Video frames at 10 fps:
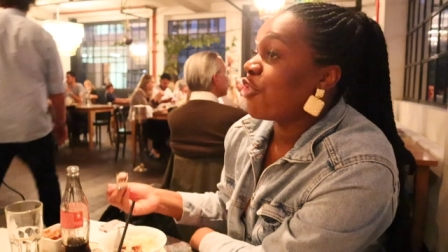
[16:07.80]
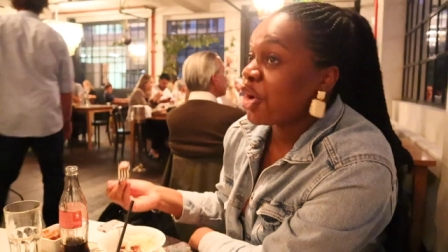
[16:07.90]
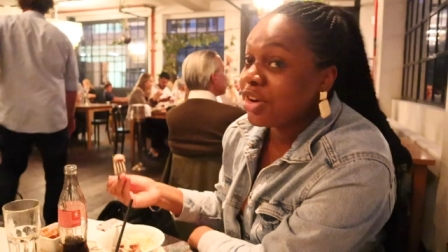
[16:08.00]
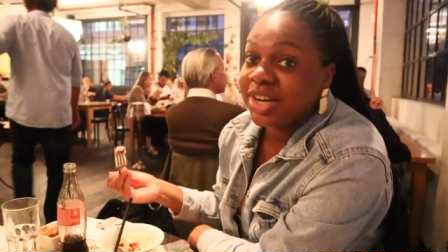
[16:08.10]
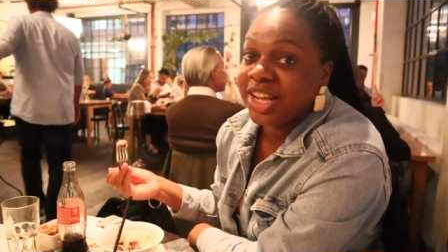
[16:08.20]
Did
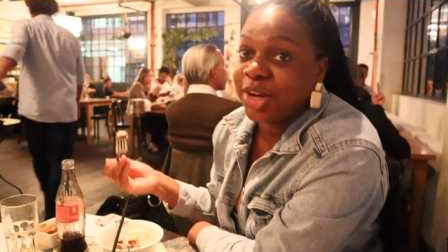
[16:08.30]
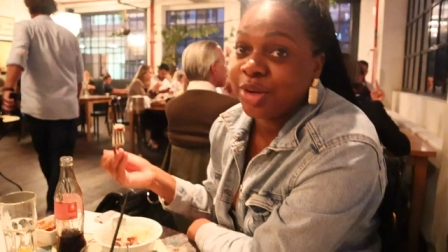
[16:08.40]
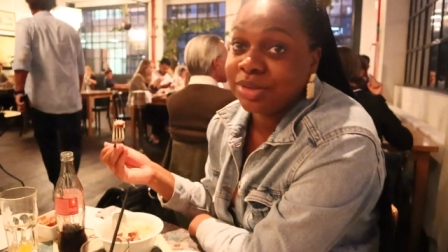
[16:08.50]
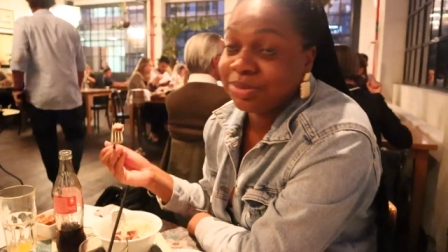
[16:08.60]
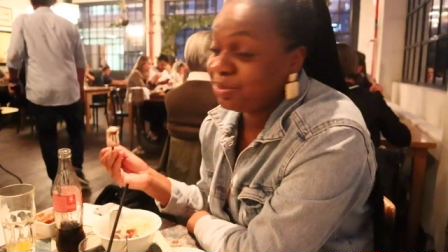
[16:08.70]
you
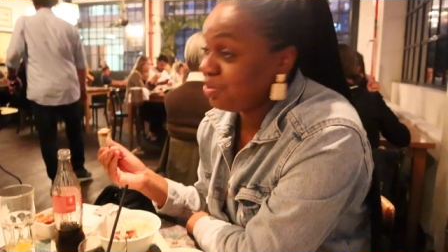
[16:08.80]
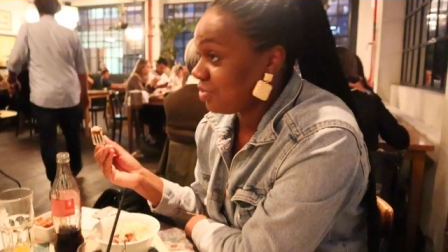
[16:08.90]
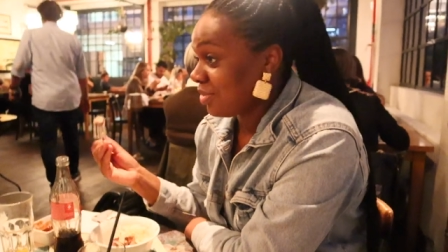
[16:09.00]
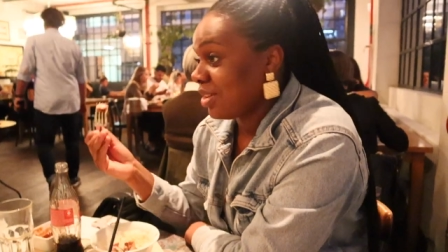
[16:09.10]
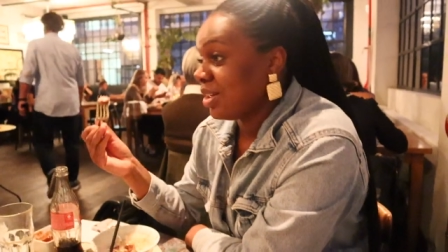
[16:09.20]

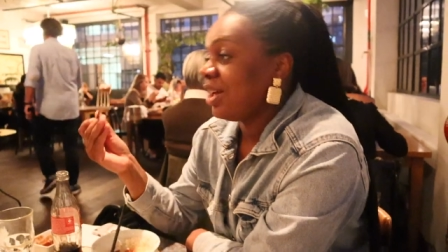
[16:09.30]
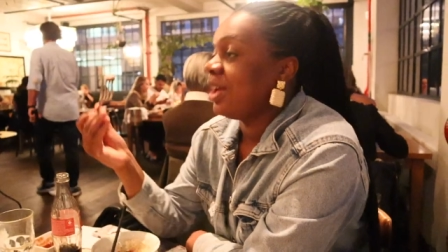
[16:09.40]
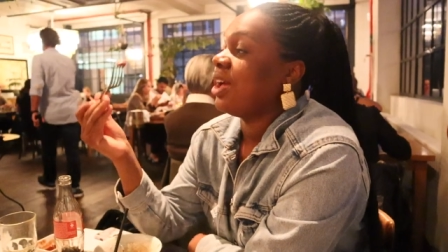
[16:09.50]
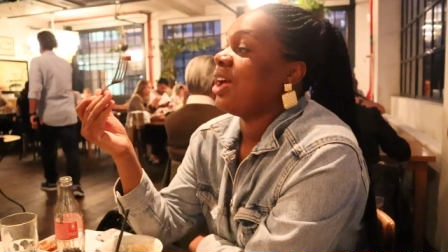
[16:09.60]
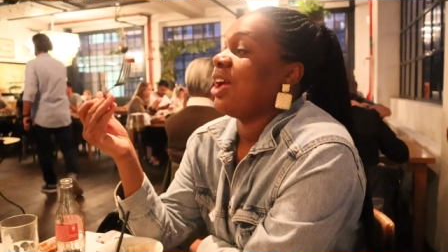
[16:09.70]
win? You didn't win,
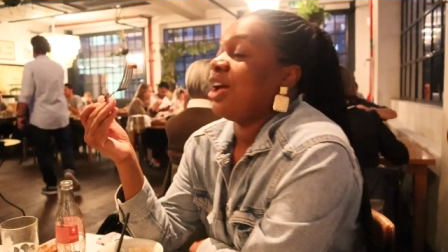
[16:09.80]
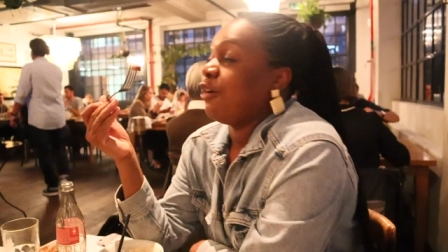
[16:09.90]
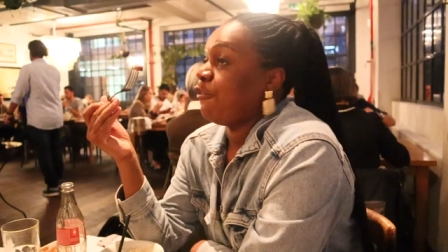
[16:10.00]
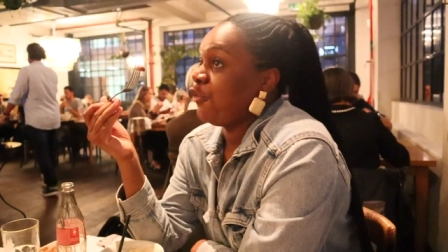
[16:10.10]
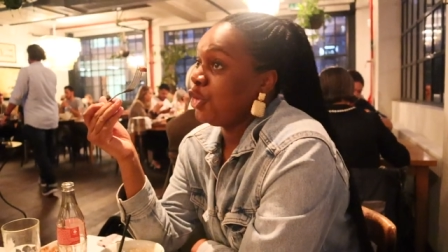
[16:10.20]
babe
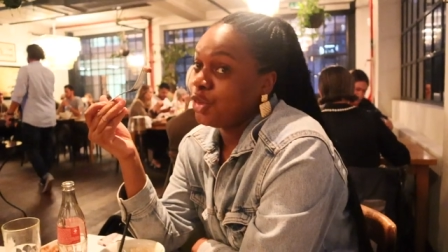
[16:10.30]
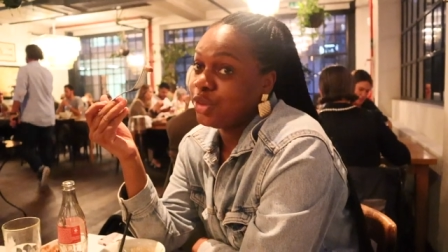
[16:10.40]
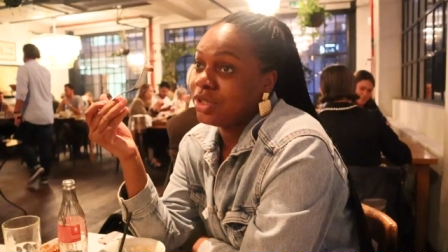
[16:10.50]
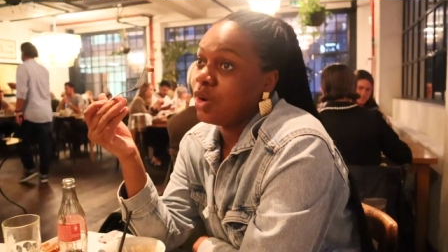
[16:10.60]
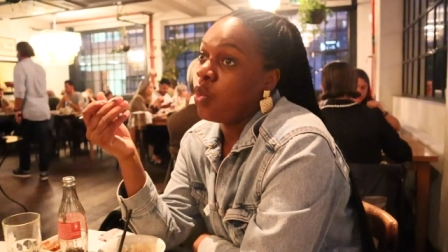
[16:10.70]

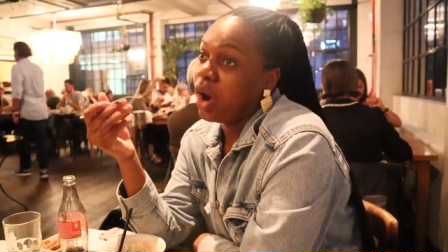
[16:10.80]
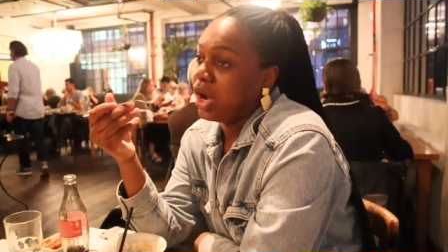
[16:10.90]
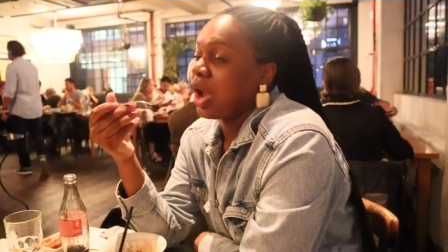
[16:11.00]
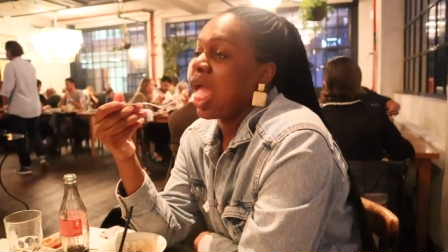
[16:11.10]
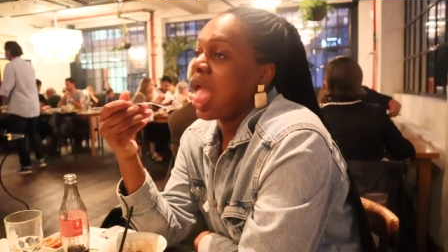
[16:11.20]
food, wine.